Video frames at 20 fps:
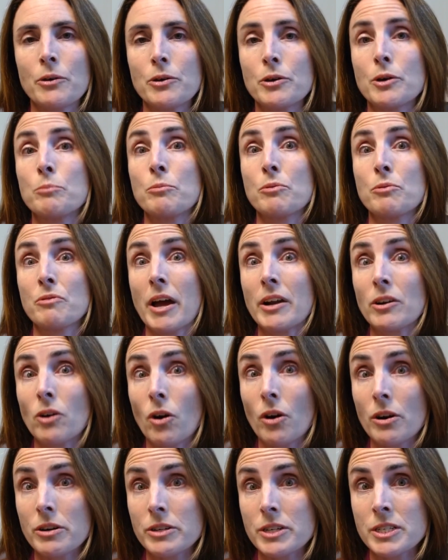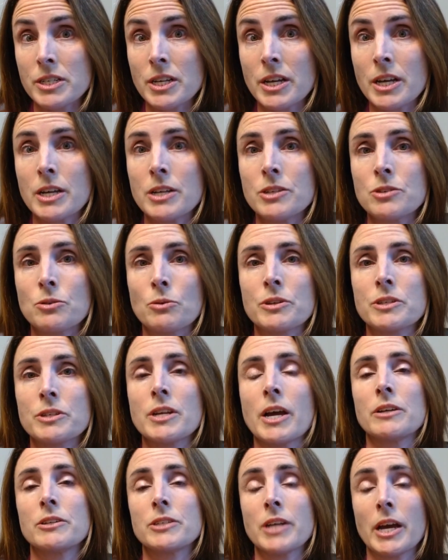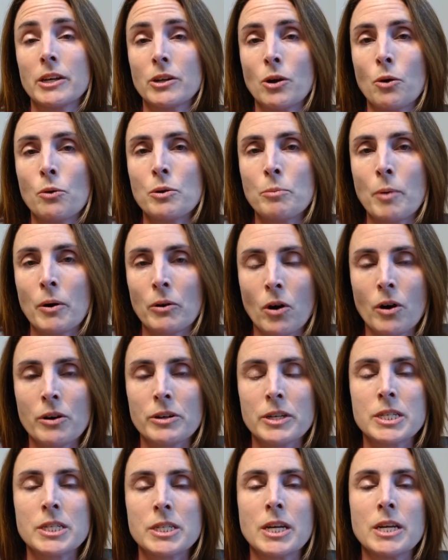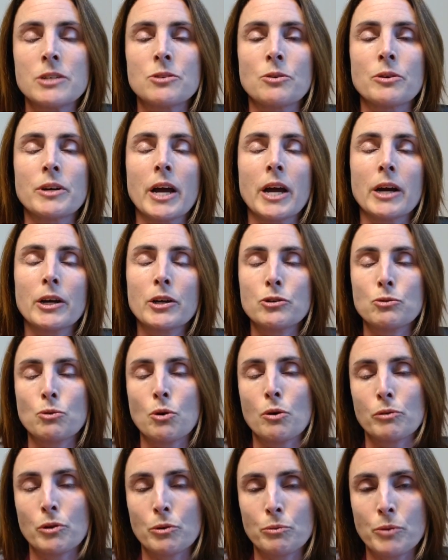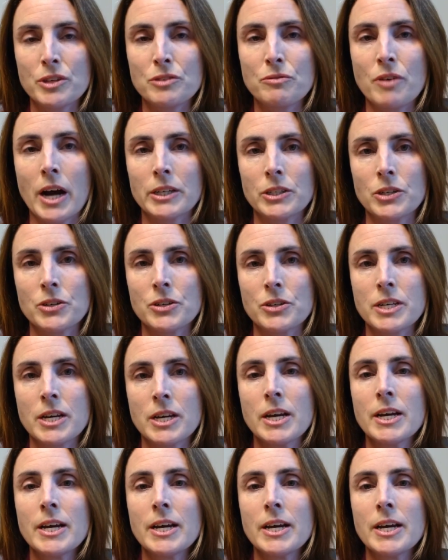you can prevent heart disease or take note about heart disease or get control of your risk factors.